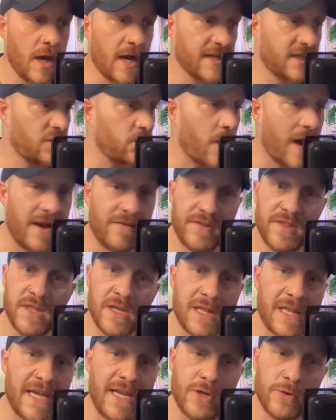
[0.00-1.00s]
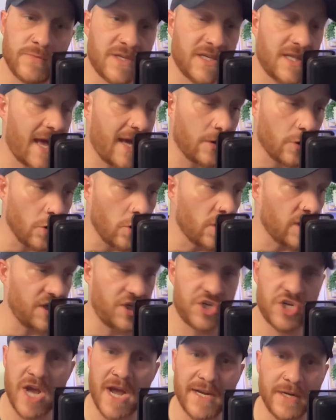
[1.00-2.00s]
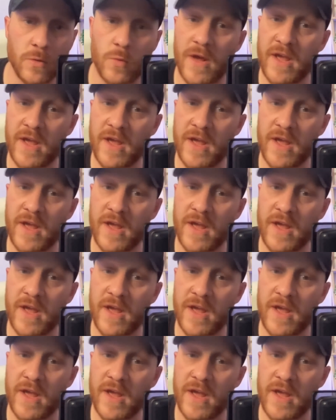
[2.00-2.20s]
I swear in the lead-up to their goal, he shied